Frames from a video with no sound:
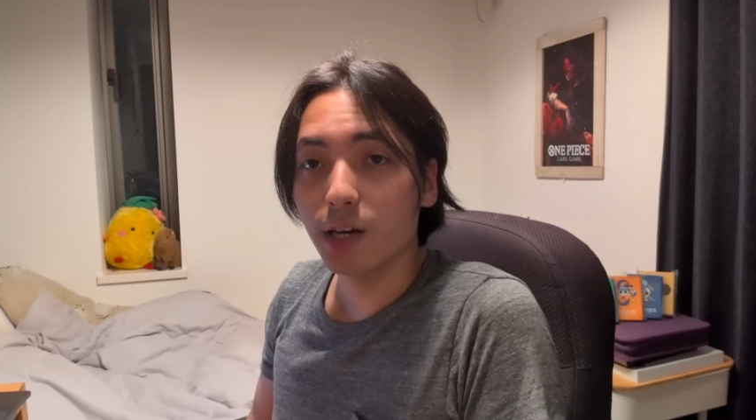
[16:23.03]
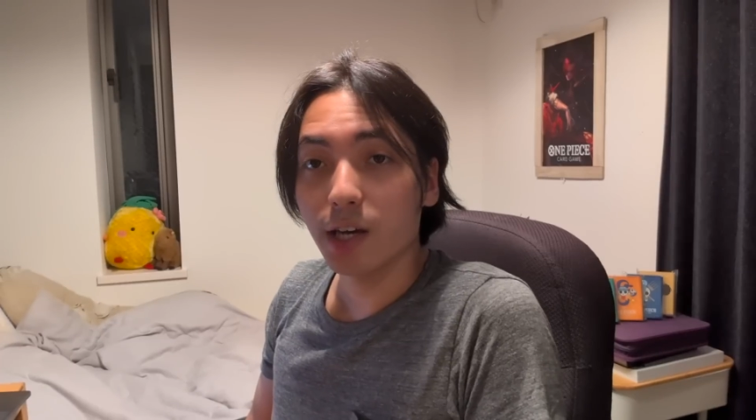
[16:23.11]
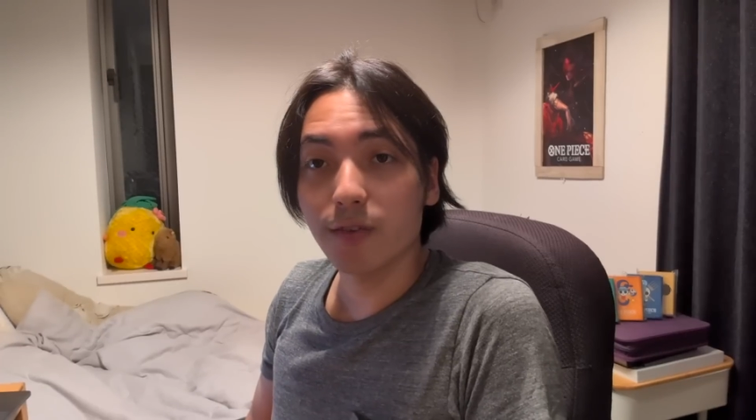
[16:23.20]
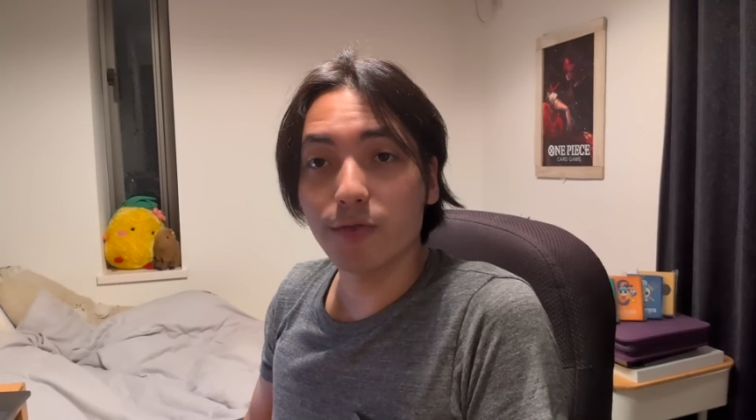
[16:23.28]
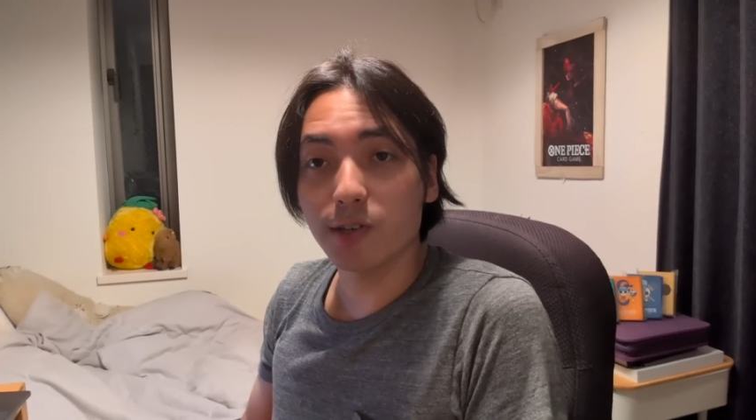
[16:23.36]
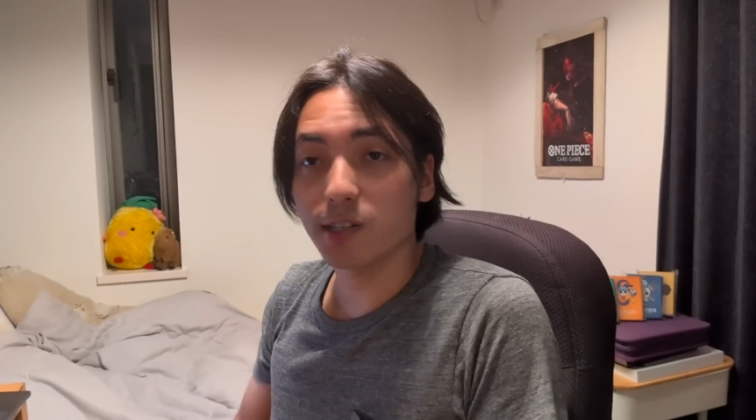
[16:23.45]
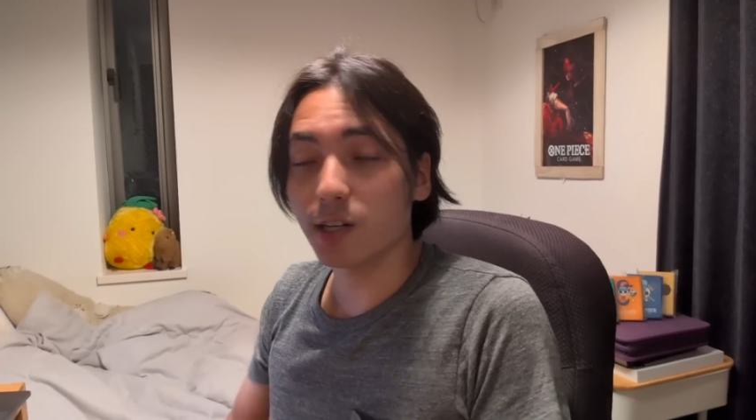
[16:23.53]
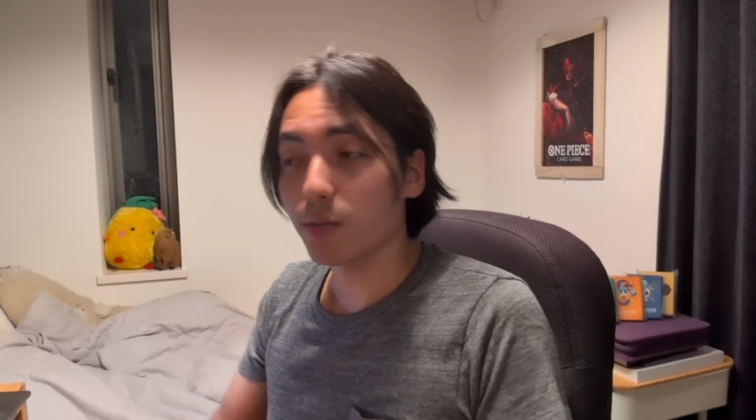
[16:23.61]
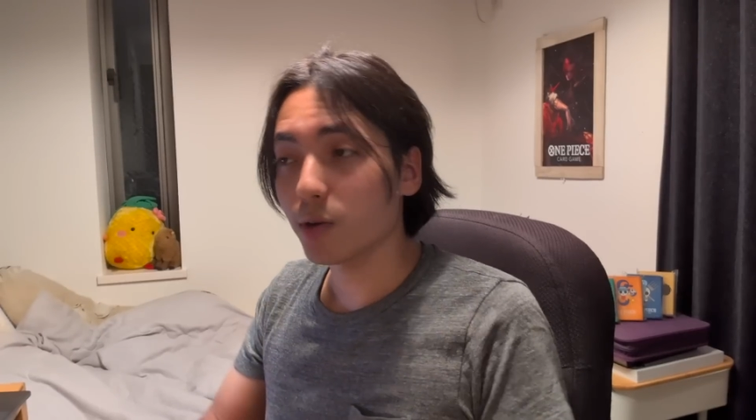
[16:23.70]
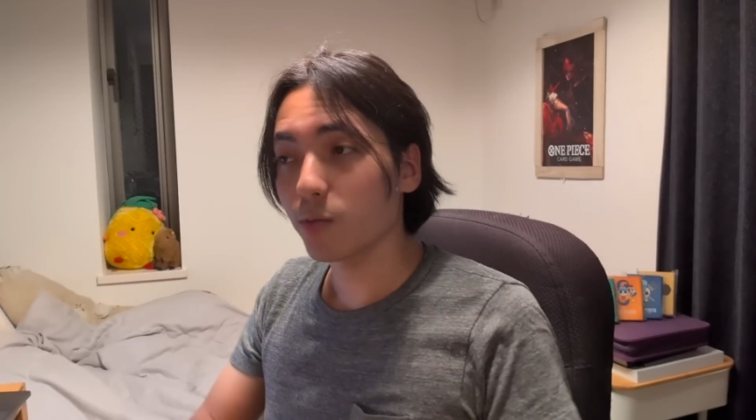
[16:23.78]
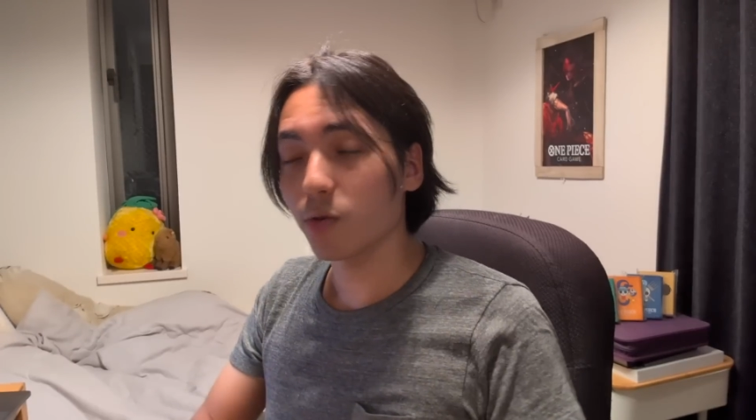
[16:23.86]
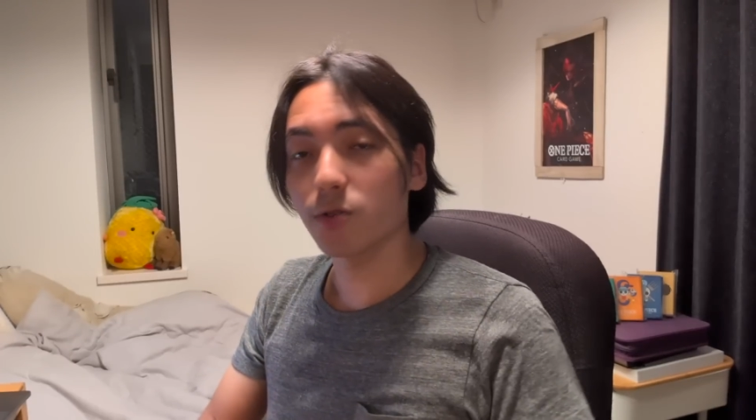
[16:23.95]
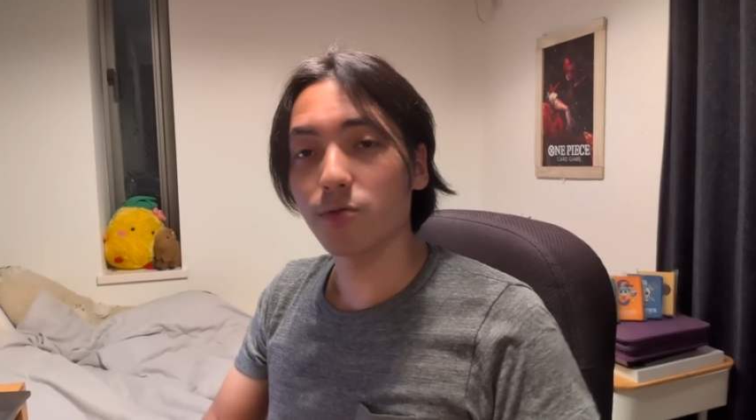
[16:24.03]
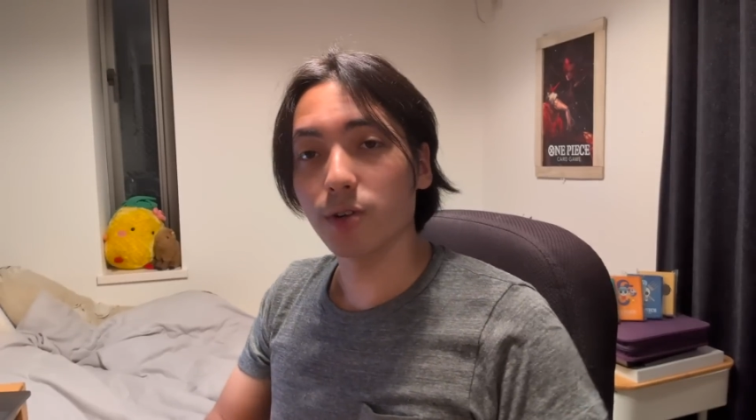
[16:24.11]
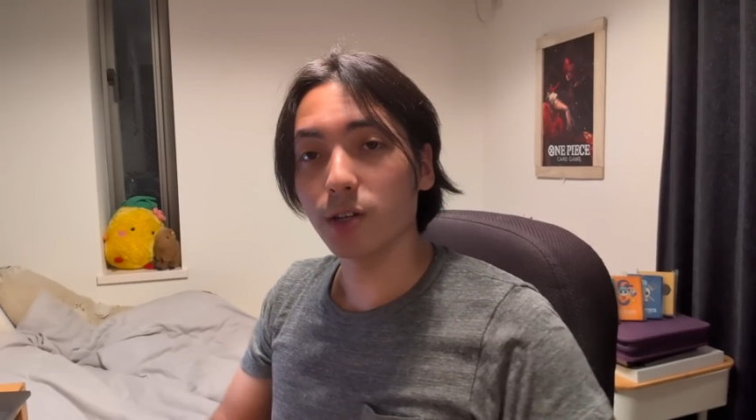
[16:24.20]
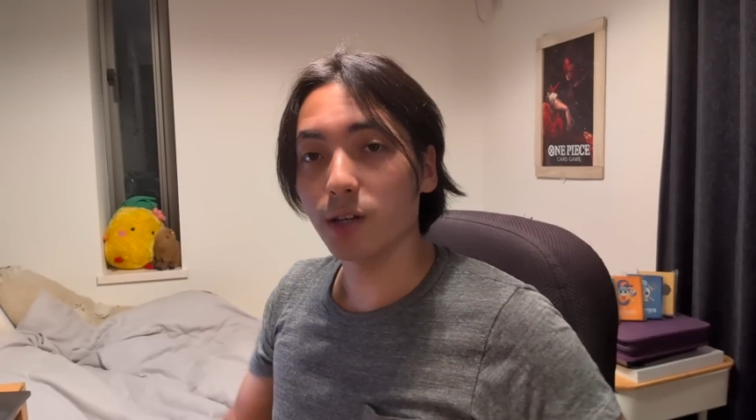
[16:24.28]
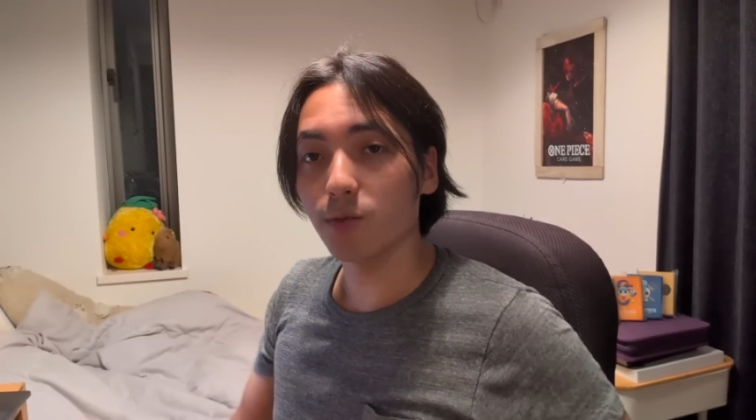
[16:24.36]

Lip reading: If we set up our board really